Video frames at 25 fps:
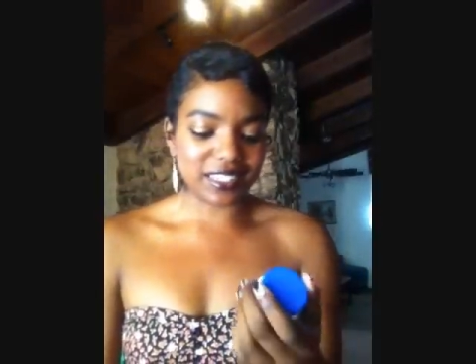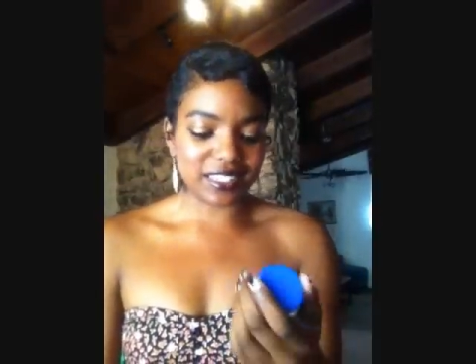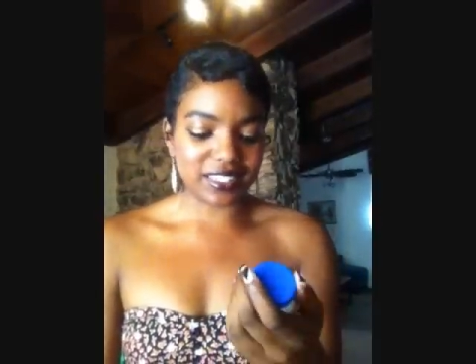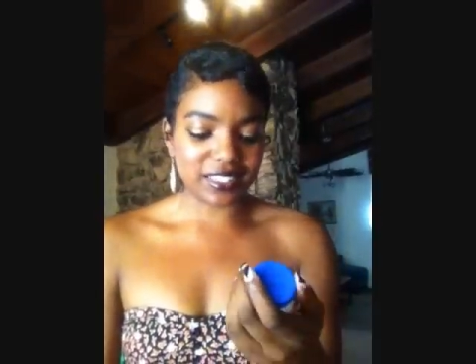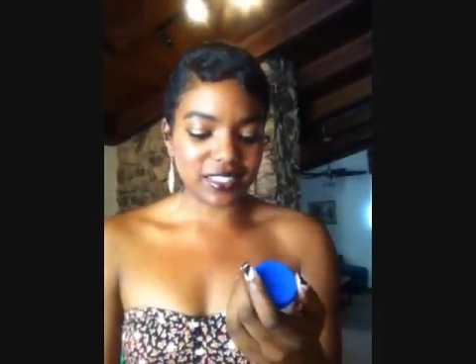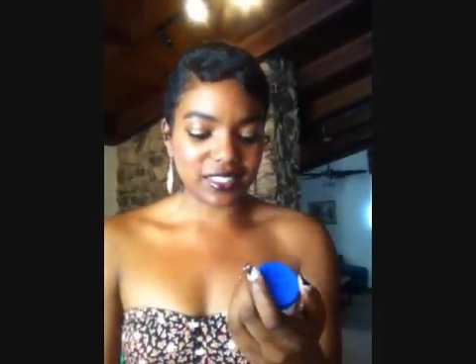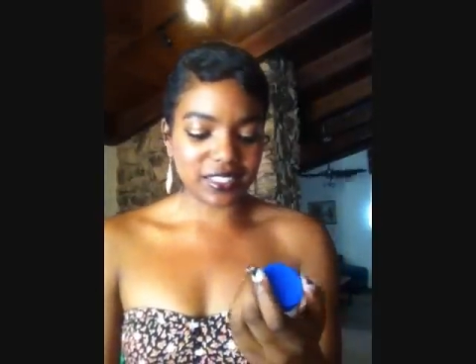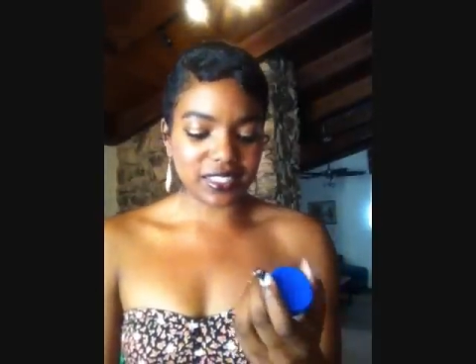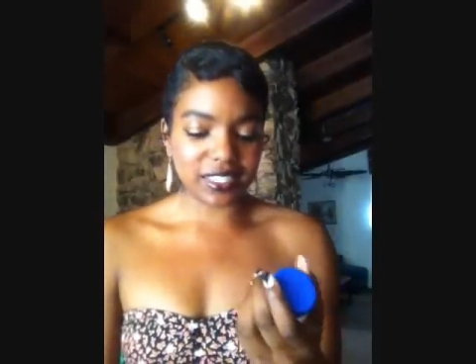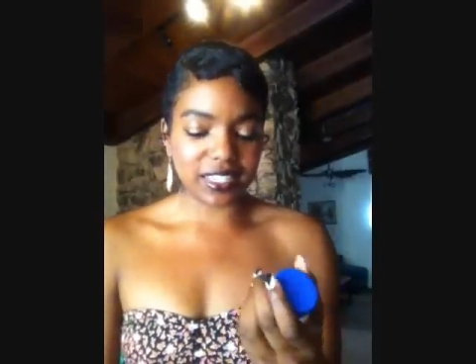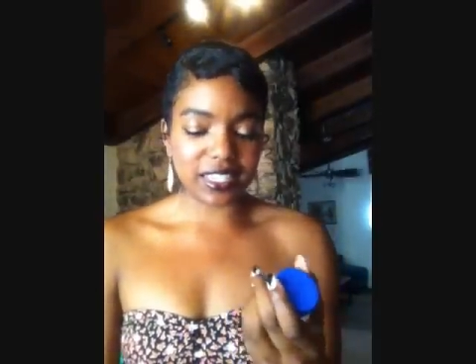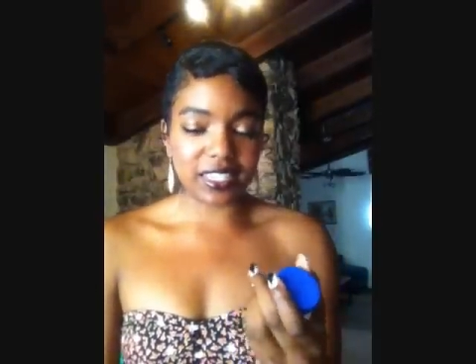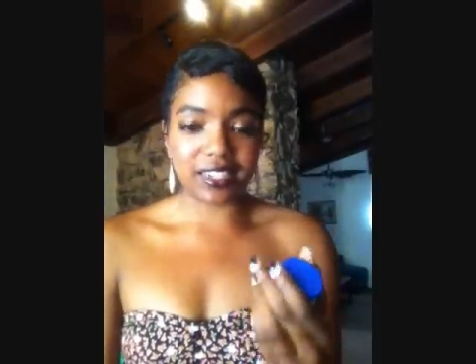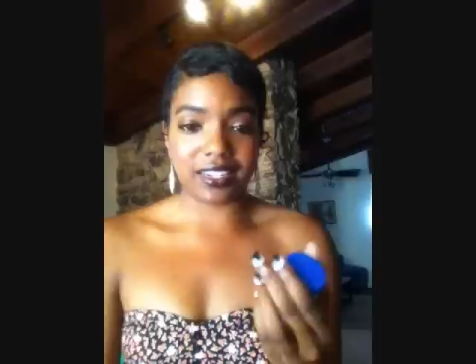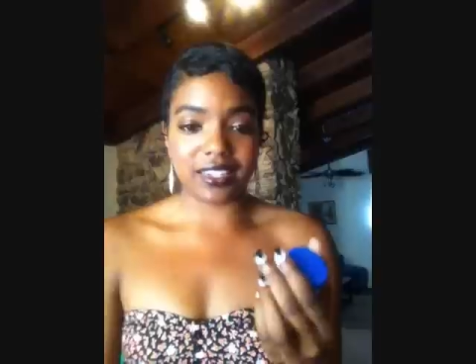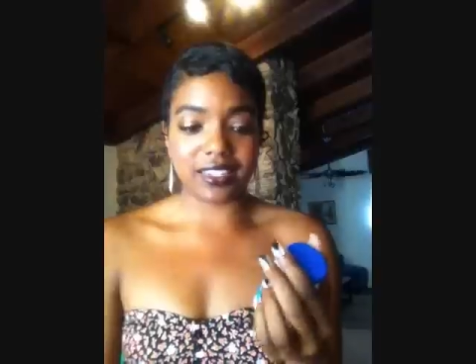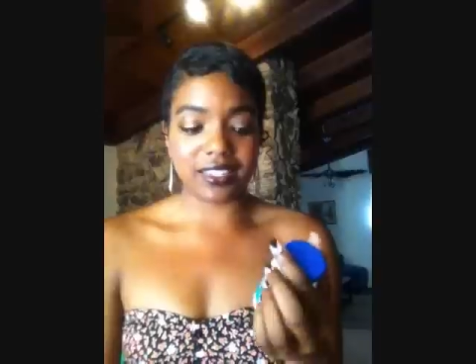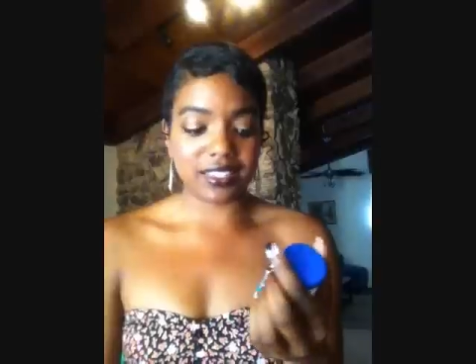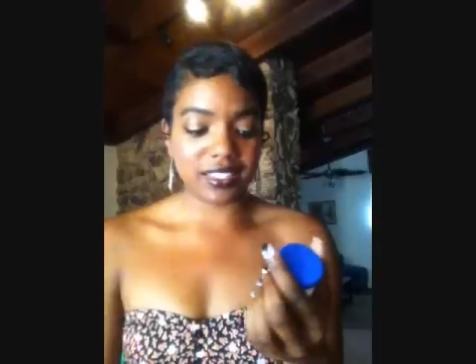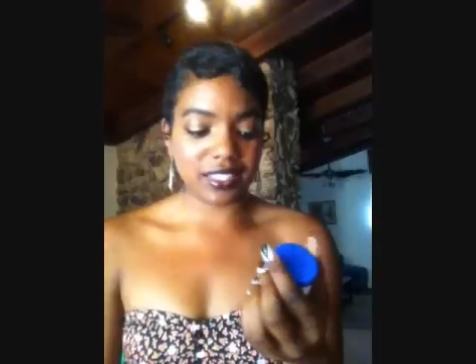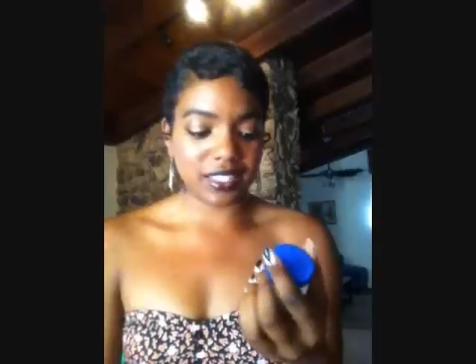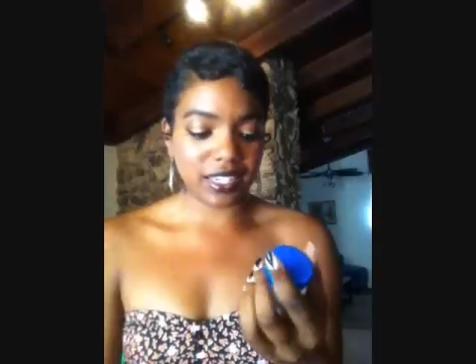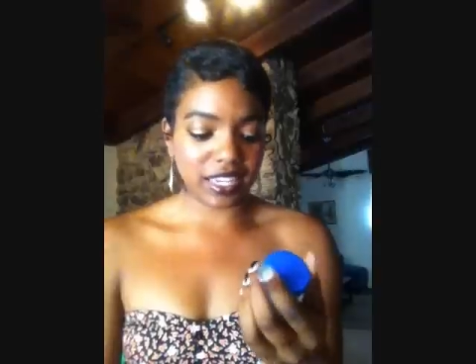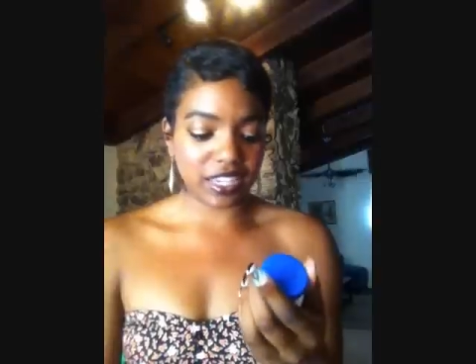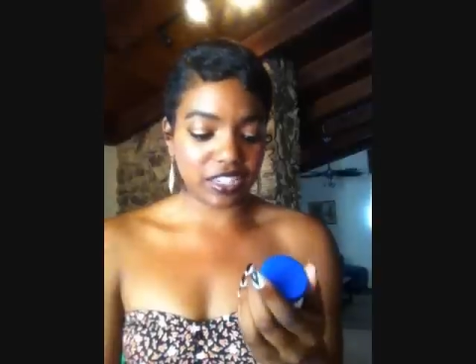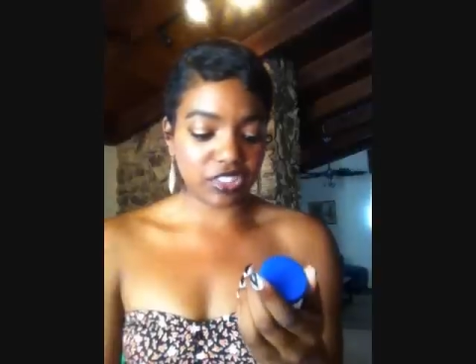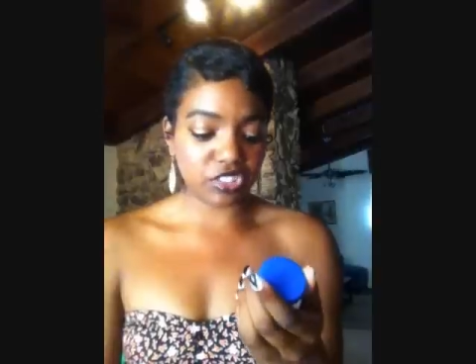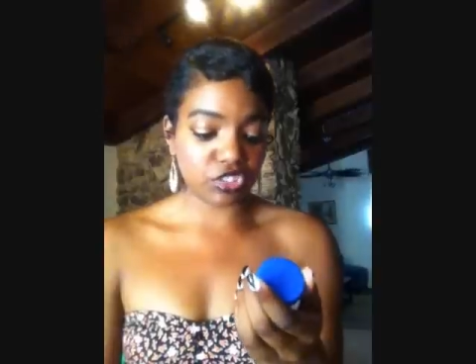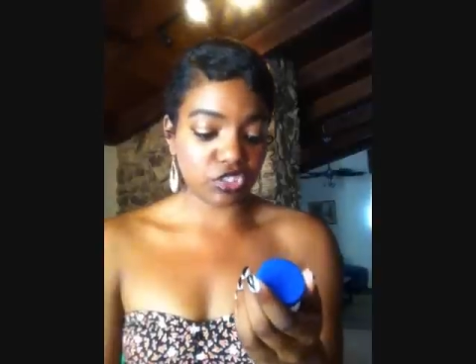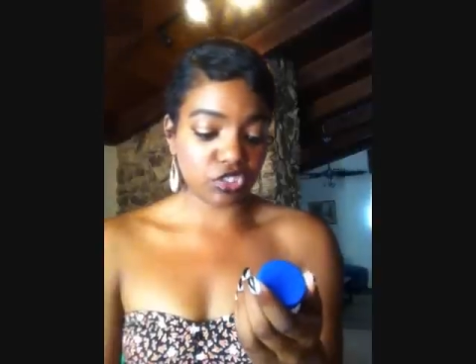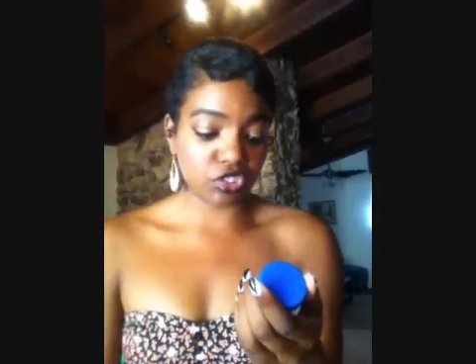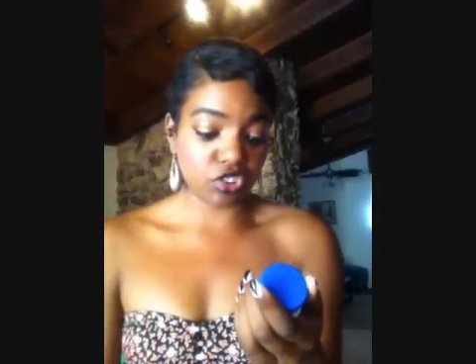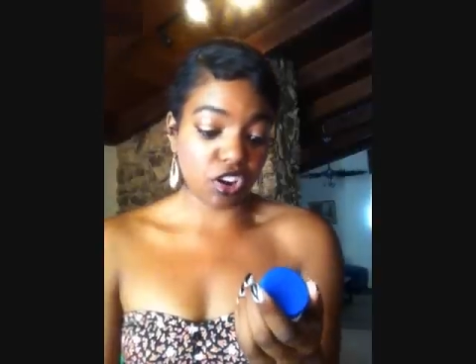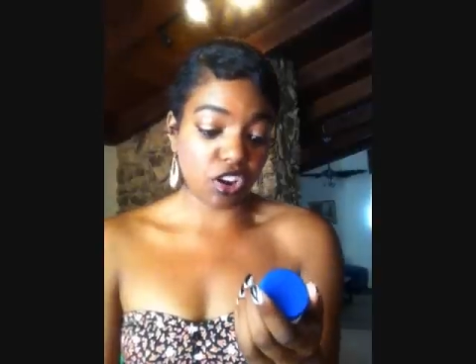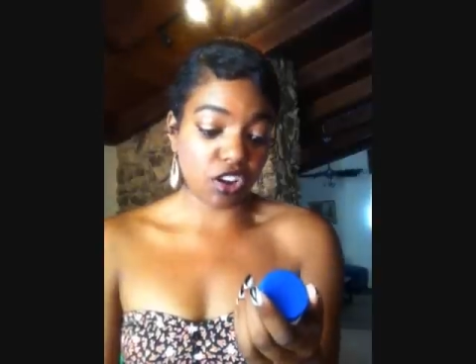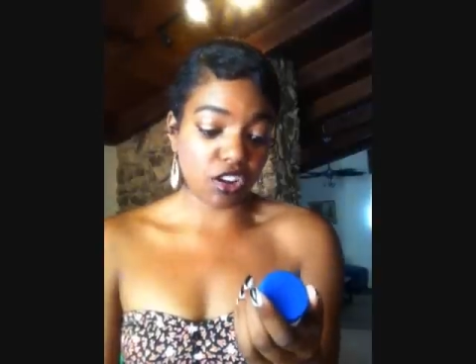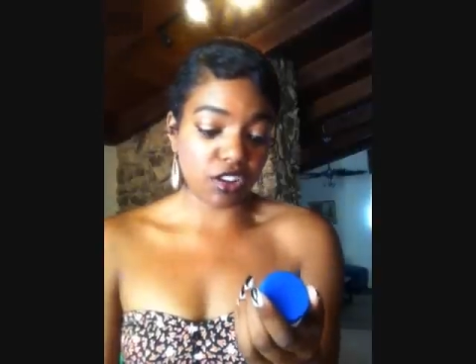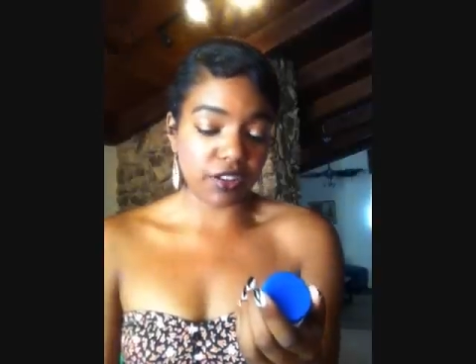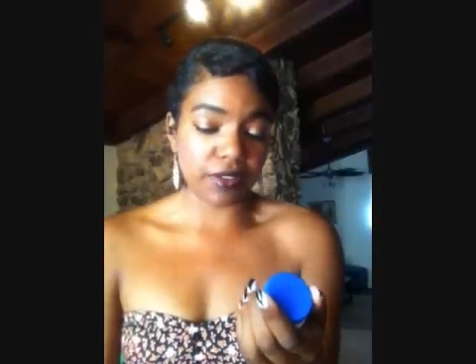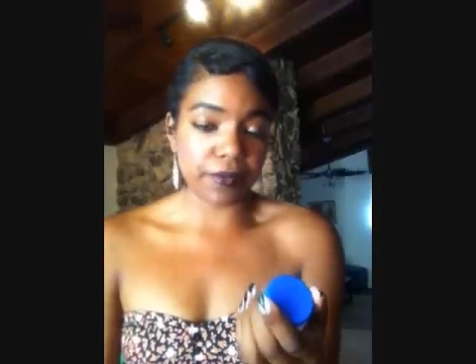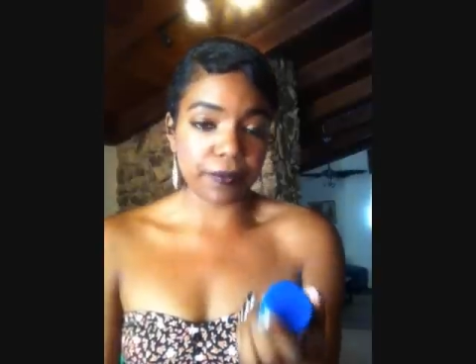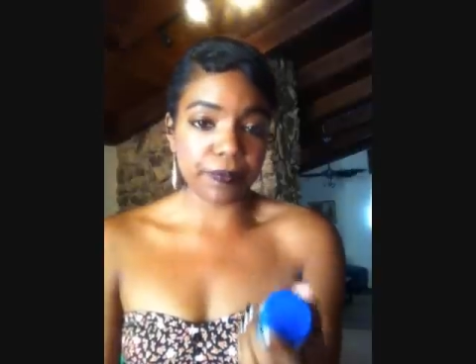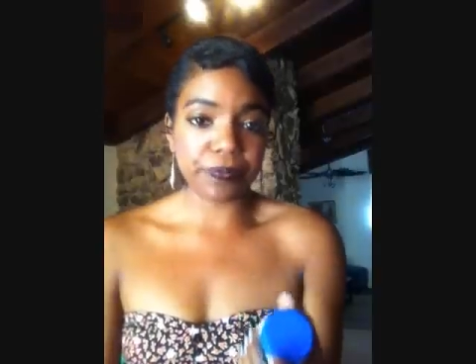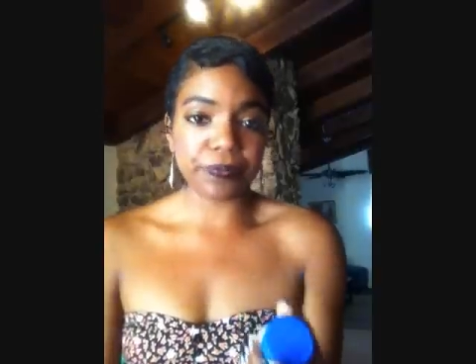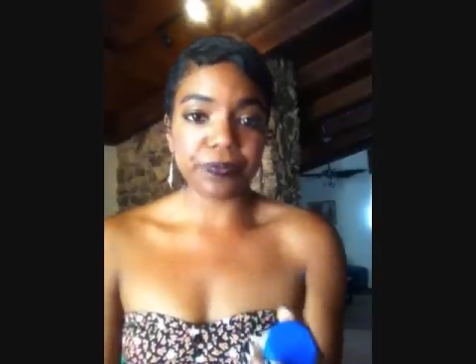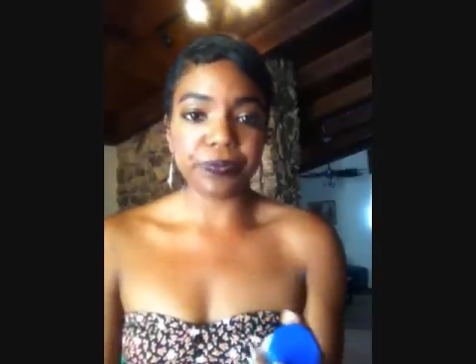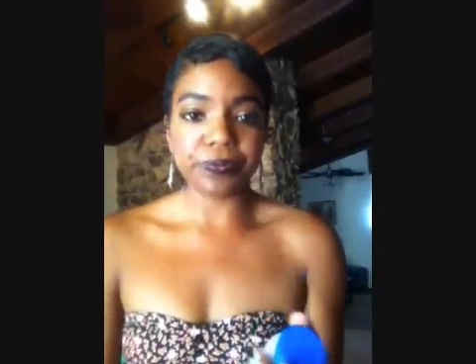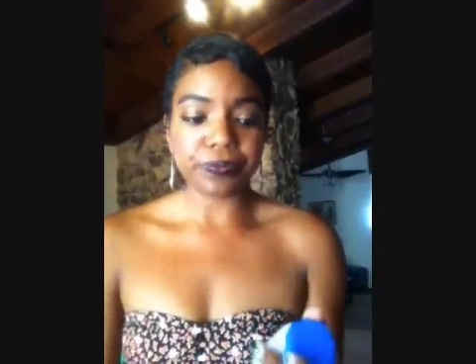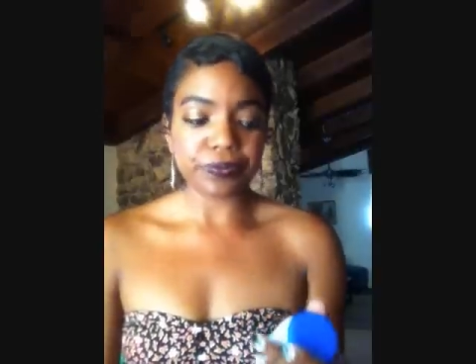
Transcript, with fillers: this and it stays strong.